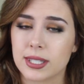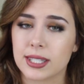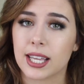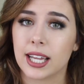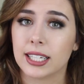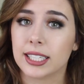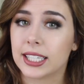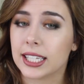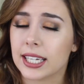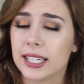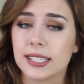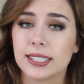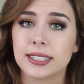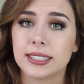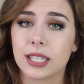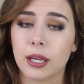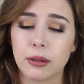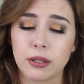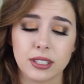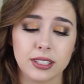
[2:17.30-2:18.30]
Sun Kiss,
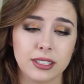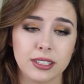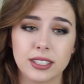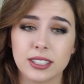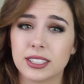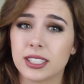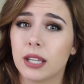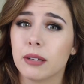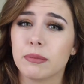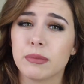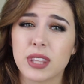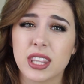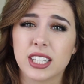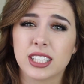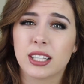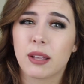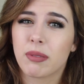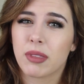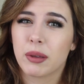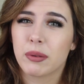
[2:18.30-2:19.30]
something
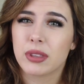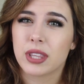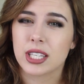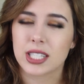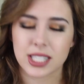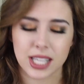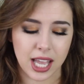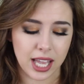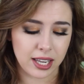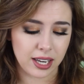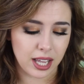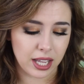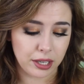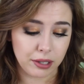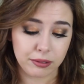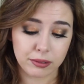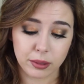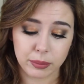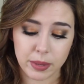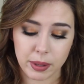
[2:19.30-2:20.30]
with the sun, I
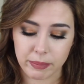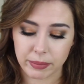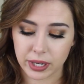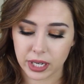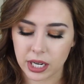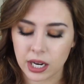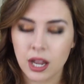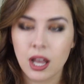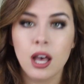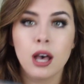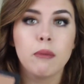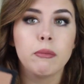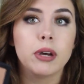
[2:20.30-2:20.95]
don't remember.